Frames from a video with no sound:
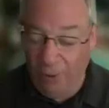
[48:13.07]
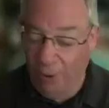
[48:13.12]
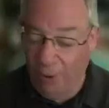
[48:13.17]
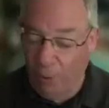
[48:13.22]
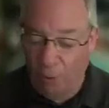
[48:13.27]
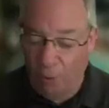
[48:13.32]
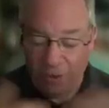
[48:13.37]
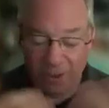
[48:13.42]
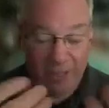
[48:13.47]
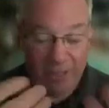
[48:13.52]
And
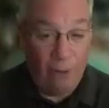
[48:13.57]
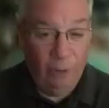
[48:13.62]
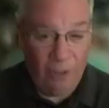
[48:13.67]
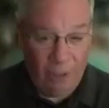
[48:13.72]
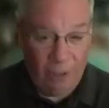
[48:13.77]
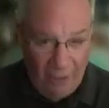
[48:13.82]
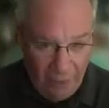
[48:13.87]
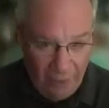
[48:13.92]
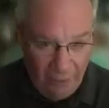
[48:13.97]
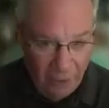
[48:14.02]
of course, I
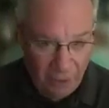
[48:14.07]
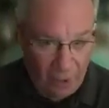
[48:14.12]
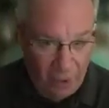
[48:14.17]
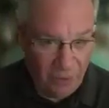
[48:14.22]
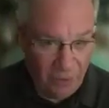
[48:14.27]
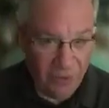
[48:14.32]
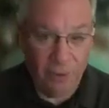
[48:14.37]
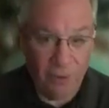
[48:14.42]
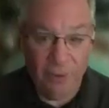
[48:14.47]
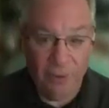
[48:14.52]
would love to
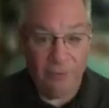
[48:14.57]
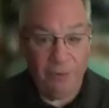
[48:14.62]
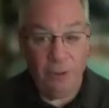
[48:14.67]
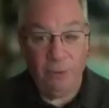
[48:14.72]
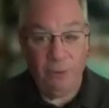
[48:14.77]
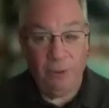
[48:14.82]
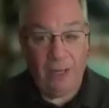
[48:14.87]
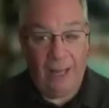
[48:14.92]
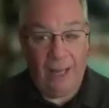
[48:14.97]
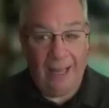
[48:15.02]
also, if
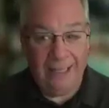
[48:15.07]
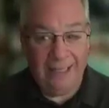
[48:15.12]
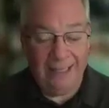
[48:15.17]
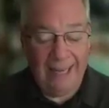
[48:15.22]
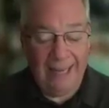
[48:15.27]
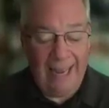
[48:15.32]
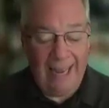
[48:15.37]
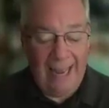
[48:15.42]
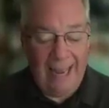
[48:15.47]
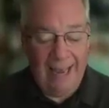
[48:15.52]
you would like
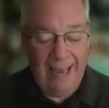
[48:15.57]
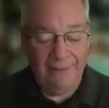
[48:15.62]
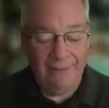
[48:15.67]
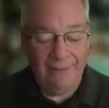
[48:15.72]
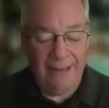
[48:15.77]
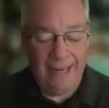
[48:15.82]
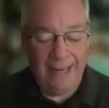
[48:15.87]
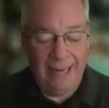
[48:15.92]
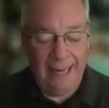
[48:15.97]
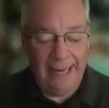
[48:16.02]
to
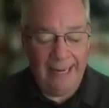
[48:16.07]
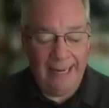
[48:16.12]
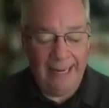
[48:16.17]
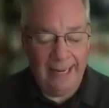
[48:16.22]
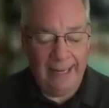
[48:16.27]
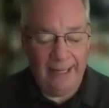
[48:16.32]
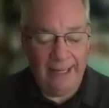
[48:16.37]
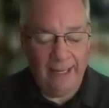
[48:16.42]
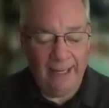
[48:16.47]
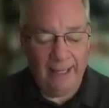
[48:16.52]
have
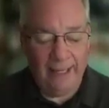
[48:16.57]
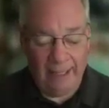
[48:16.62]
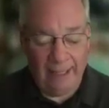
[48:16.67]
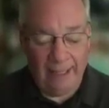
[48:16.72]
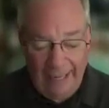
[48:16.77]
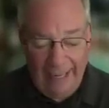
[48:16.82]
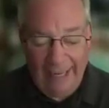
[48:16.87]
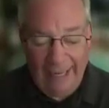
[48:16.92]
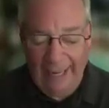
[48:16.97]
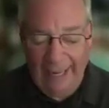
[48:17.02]
a
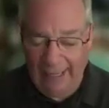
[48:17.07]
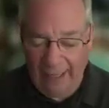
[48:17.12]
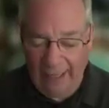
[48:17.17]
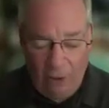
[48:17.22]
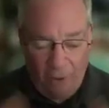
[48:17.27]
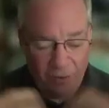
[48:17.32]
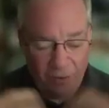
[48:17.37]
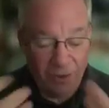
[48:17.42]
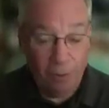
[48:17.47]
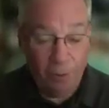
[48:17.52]
link, I can
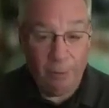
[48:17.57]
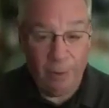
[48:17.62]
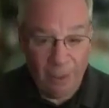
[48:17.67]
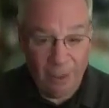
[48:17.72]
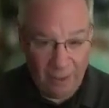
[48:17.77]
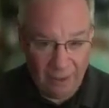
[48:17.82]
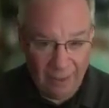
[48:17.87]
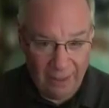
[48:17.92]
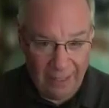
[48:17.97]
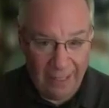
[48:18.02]
also
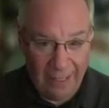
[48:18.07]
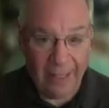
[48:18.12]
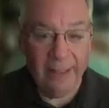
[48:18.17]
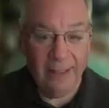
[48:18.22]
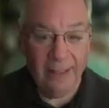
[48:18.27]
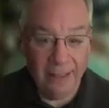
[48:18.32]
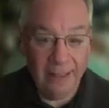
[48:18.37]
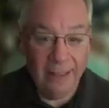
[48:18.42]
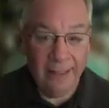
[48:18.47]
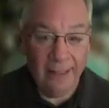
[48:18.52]
put a link
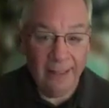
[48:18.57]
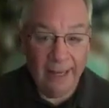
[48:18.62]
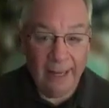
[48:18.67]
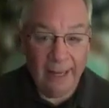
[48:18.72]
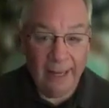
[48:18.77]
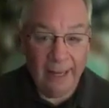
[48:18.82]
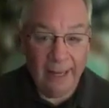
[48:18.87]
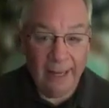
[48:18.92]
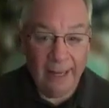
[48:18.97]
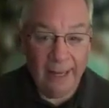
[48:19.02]

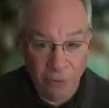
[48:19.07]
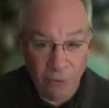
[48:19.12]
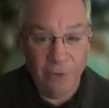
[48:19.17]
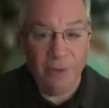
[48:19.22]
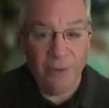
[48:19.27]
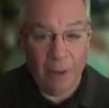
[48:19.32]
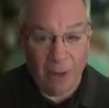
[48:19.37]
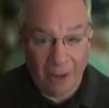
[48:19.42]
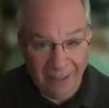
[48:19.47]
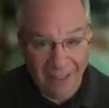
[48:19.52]
to
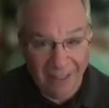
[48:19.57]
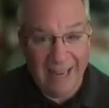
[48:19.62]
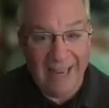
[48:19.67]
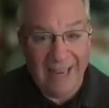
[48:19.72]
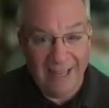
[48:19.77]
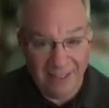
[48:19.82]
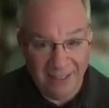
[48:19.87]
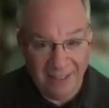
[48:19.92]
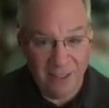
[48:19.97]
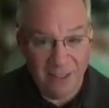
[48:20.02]
the
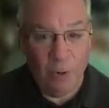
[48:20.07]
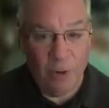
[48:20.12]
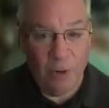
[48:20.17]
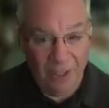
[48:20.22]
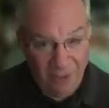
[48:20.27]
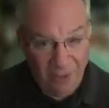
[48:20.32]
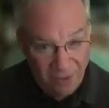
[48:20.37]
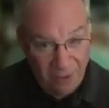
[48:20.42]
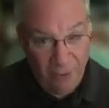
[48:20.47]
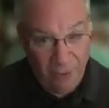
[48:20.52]
podcast as
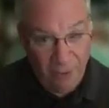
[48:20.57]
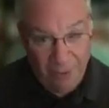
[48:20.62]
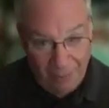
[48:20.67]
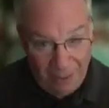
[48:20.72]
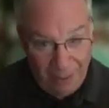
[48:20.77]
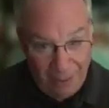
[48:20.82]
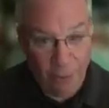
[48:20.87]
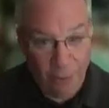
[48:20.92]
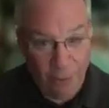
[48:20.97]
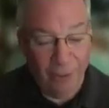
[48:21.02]
well, so that
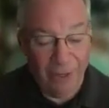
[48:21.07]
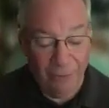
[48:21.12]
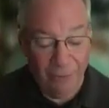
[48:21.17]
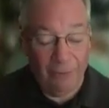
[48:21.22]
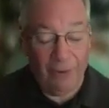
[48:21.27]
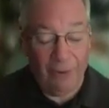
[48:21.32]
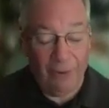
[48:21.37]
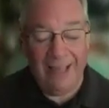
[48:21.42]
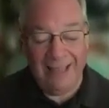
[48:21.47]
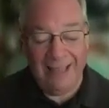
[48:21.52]
people can
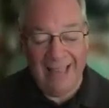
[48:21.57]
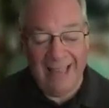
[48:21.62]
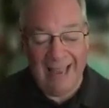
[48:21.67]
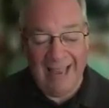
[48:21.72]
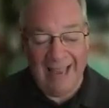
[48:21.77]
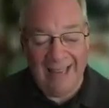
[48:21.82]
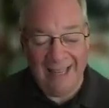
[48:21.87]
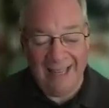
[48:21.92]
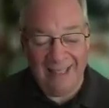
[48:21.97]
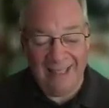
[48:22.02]
find
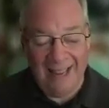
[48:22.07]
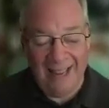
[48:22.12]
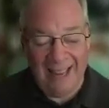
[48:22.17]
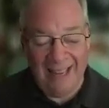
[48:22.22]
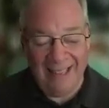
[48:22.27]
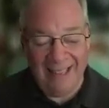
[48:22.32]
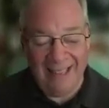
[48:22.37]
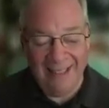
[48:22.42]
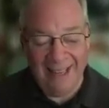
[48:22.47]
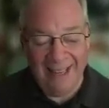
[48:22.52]
that.
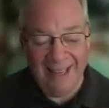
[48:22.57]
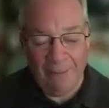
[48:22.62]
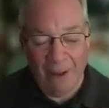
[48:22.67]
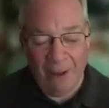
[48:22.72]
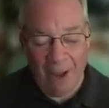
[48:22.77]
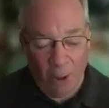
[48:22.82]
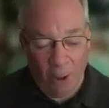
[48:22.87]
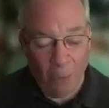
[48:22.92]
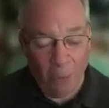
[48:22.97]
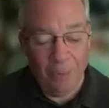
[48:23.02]
And
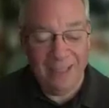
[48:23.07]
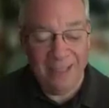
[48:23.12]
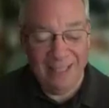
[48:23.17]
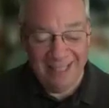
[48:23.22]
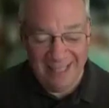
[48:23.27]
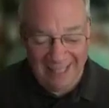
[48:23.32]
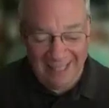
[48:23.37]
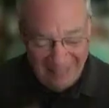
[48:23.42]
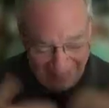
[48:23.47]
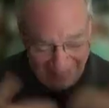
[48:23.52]
my hope
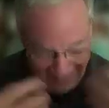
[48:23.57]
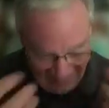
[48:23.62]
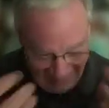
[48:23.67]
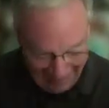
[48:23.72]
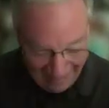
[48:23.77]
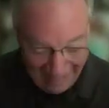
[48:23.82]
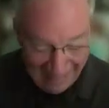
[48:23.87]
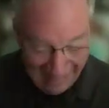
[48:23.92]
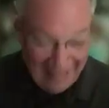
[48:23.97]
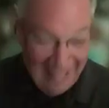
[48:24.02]
is that
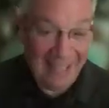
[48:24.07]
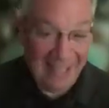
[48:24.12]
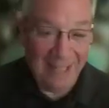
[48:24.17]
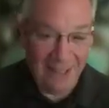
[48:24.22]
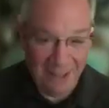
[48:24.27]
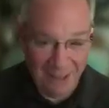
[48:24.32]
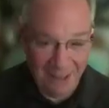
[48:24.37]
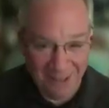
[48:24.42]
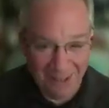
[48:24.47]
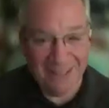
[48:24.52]
they
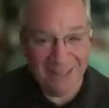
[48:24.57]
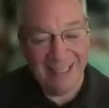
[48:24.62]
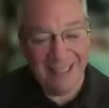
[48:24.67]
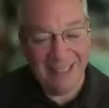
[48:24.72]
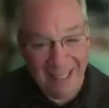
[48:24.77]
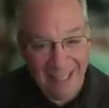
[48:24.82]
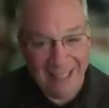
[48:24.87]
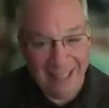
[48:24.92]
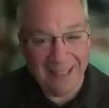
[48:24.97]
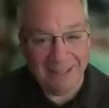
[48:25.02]
do.
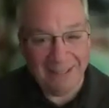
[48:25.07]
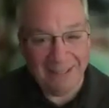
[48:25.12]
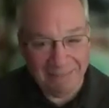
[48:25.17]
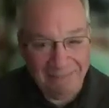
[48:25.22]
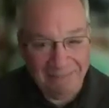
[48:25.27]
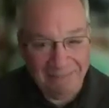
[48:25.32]
Yeah.